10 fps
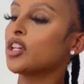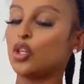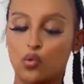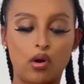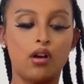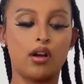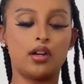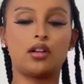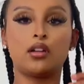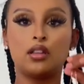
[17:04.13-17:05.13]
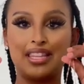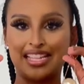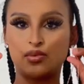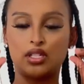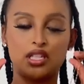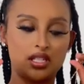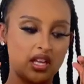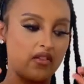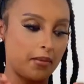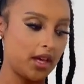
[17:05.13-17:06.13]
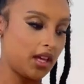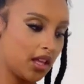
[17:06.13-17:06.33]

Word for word: you are. That's what these are giving me,